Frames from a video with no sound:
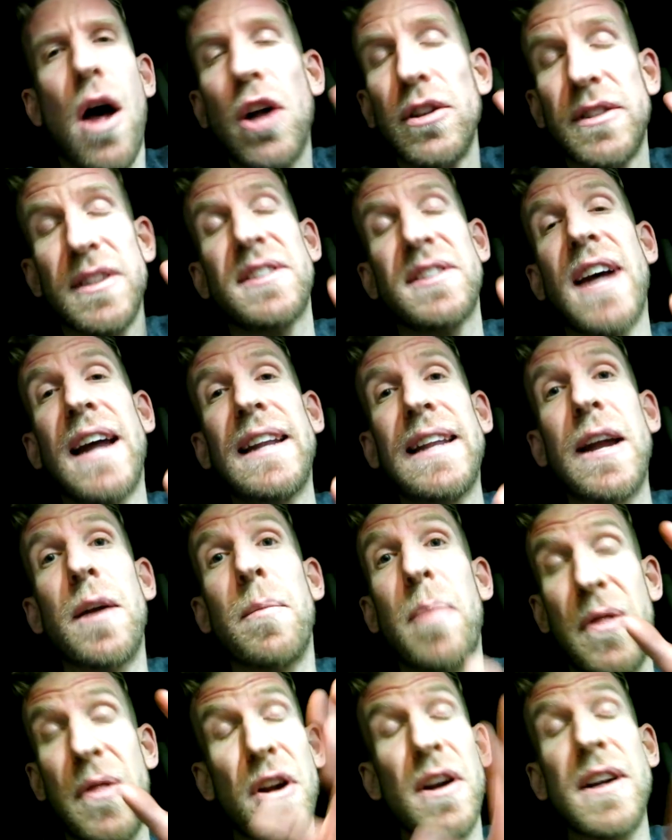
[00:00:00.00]
i'll decide later
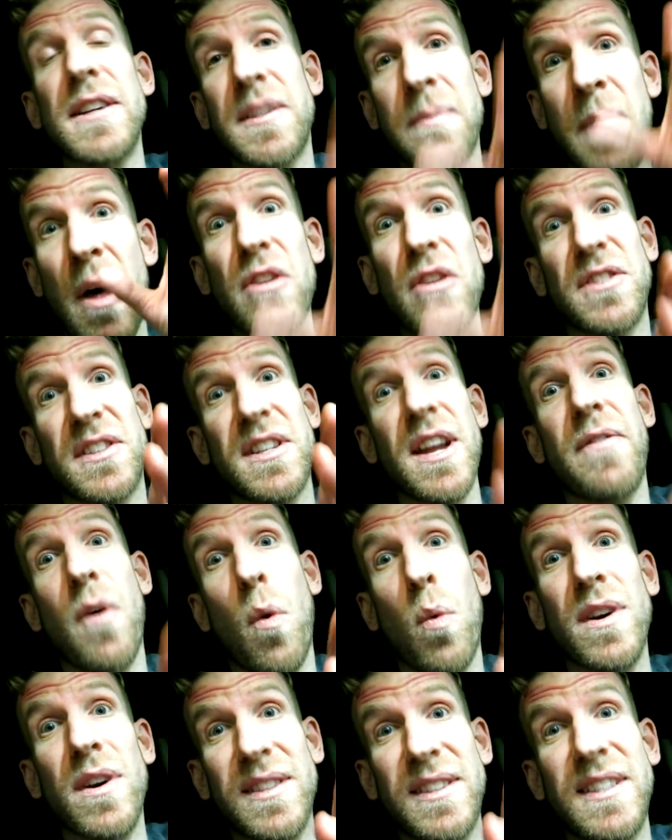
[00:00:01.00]
but there is some other stuff i
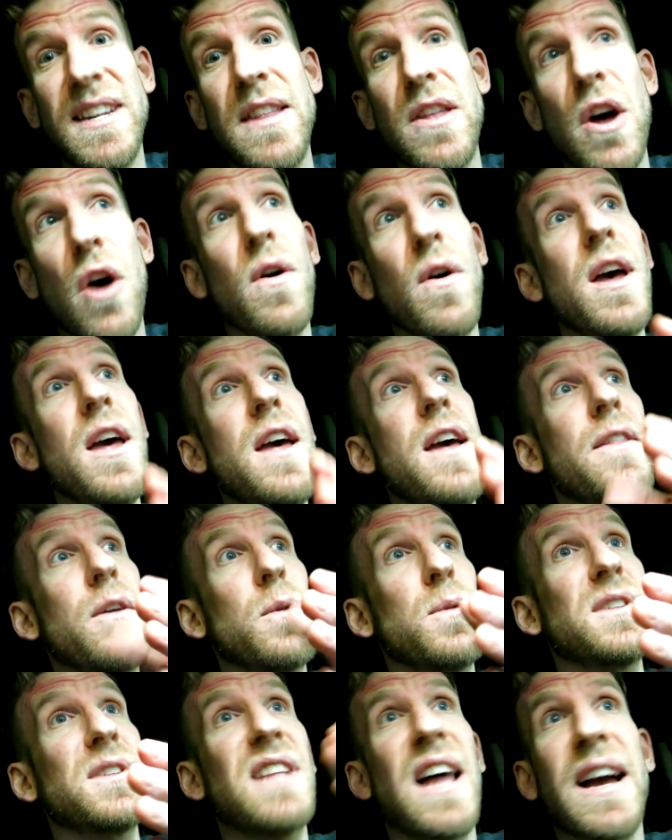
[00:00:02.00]
want to see though
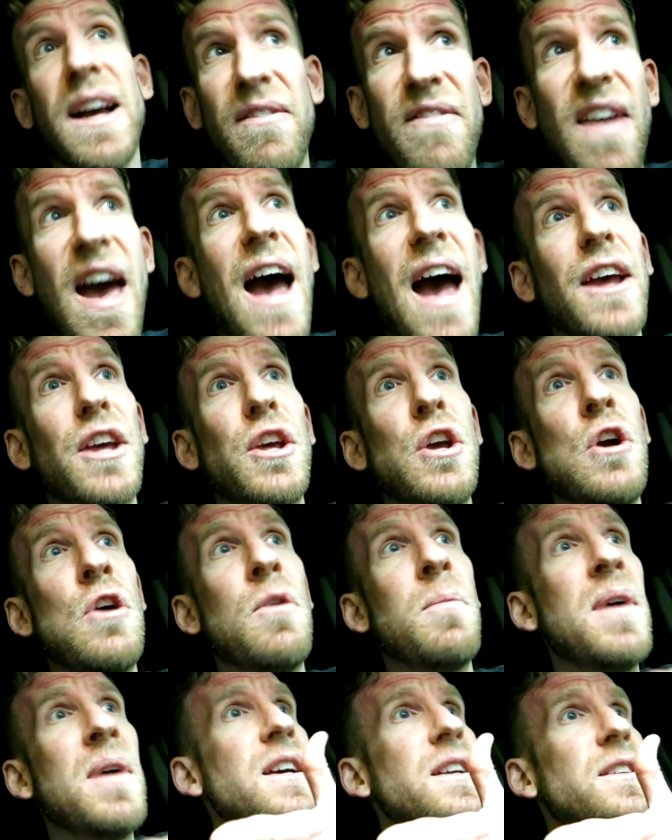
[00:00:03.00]
there was like a
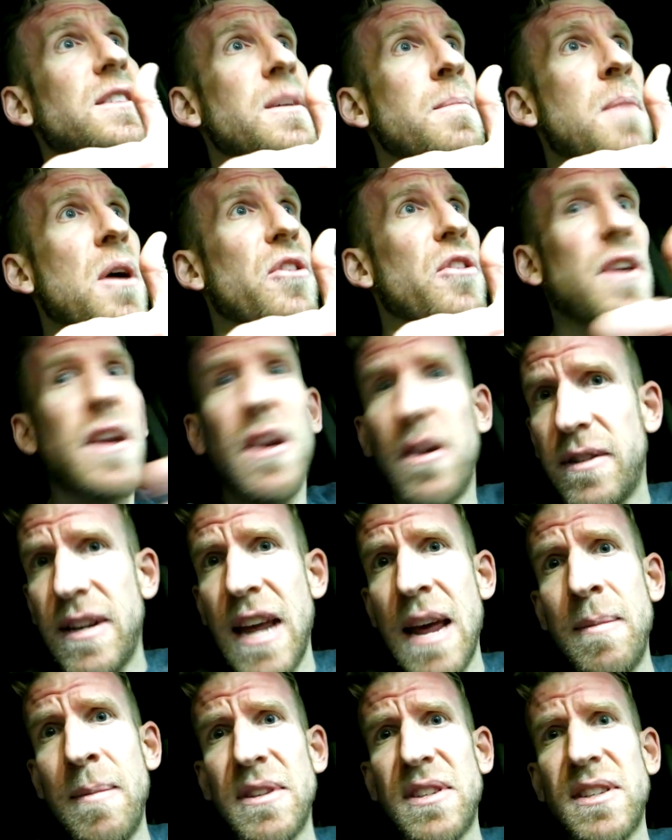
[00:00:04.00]
vacuum some other
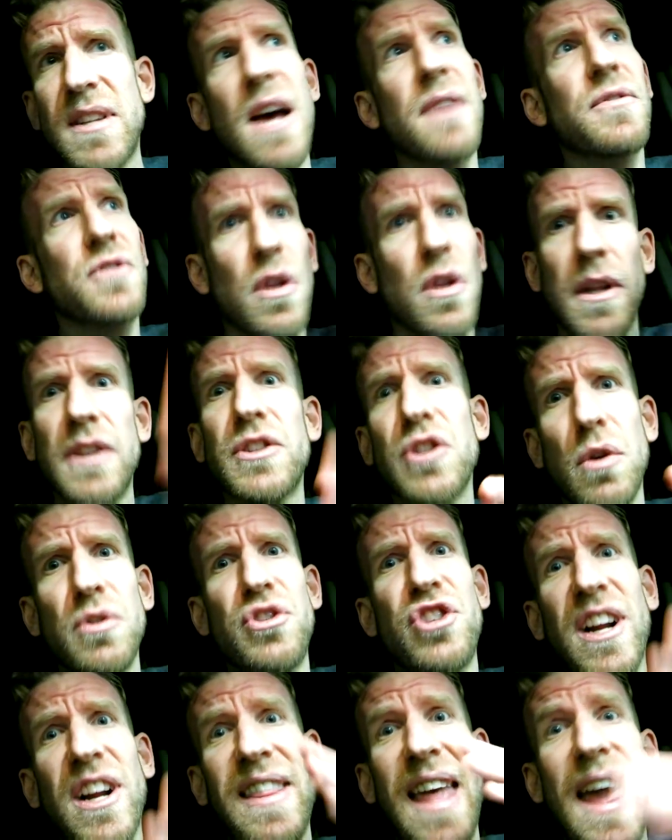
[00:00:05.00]
entertainment stuff so let's go
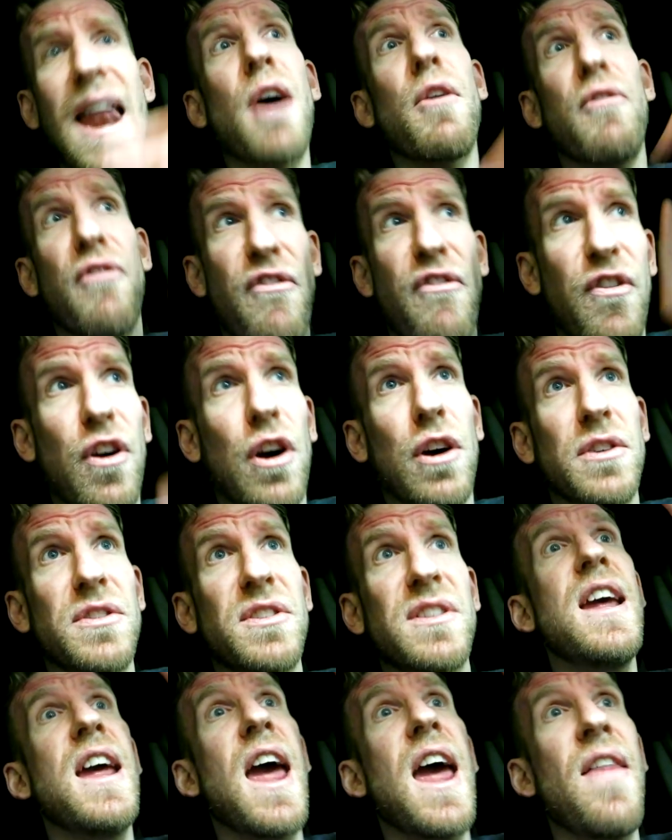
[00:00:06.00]
check that out
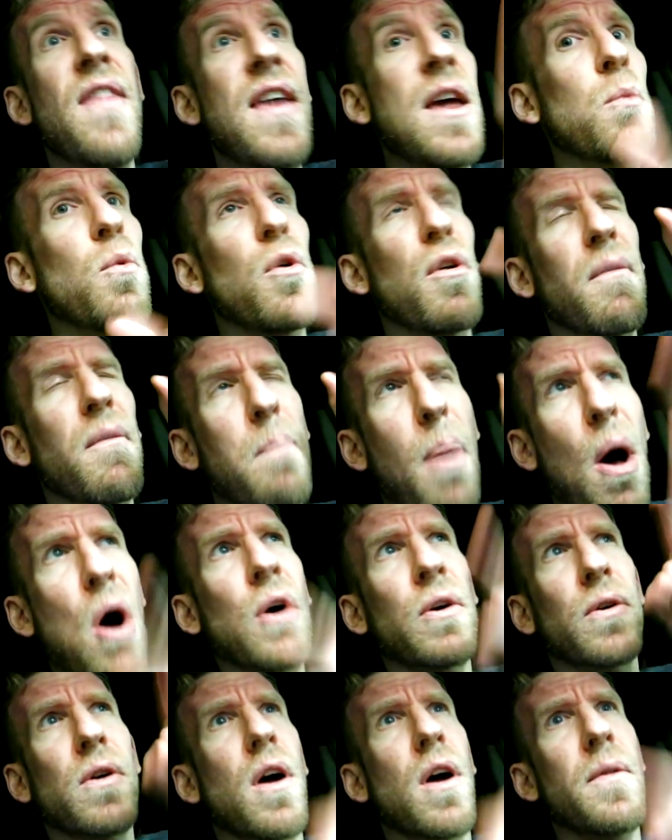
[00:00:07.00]
first and then we'll
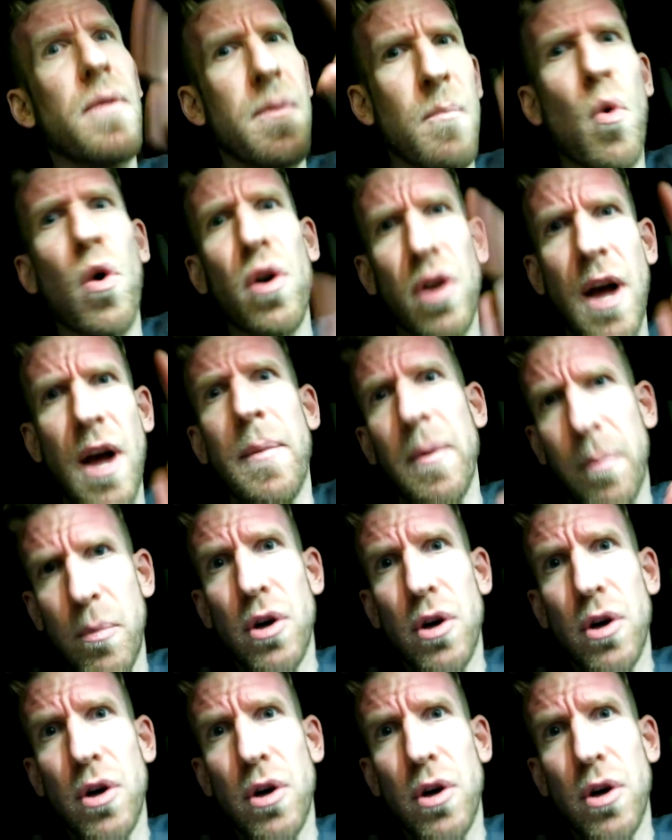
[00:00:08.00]
ponder on the more comic